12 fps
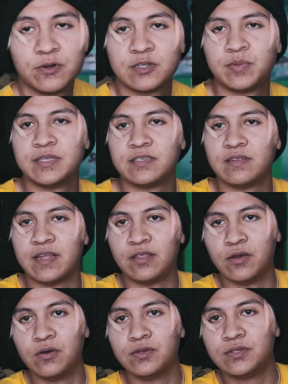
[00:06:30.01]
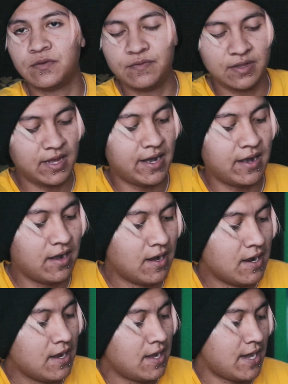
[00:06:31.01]
more expensive than those over there,
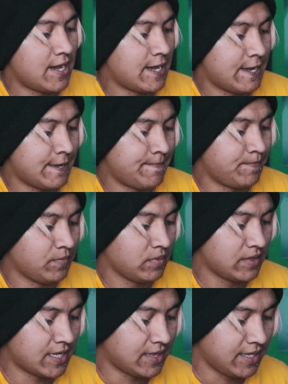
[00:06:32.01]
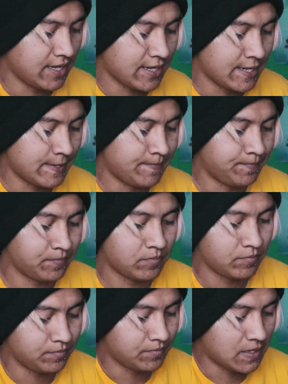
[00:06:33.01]
than the
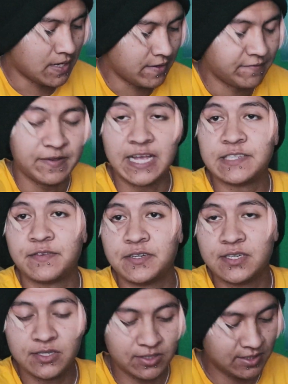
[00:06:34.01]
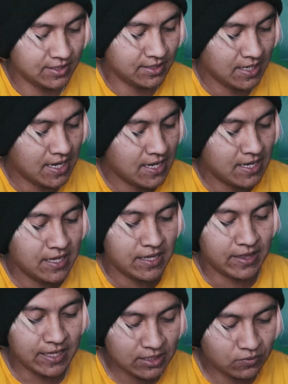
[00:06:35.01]
fans version jerseys.
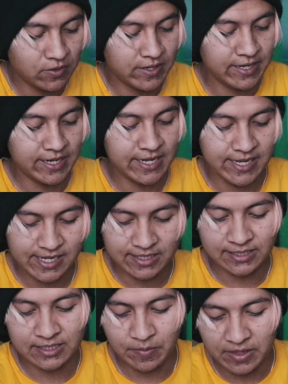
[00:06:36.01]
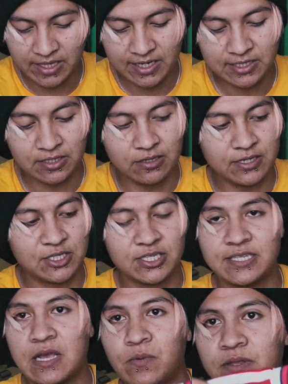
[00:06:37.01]
This one is simulated to look
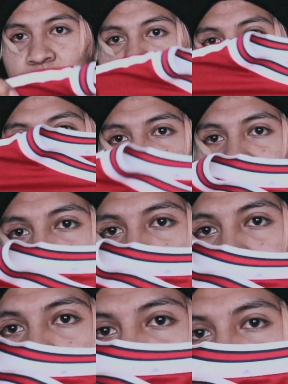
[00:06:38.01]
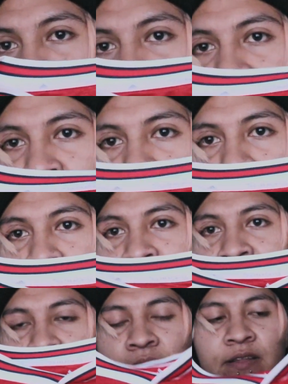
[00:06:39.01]
just like what the players
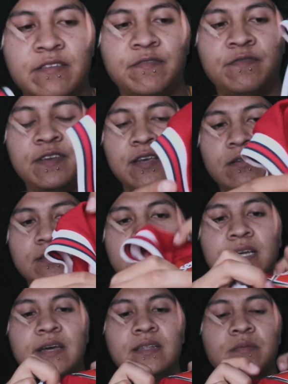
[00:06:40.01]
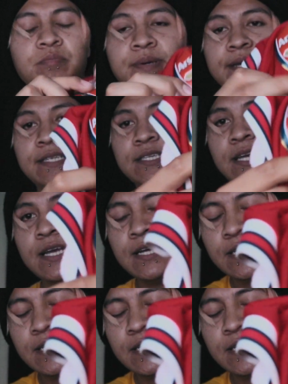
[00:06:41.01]
use out in the field, out in the pitch.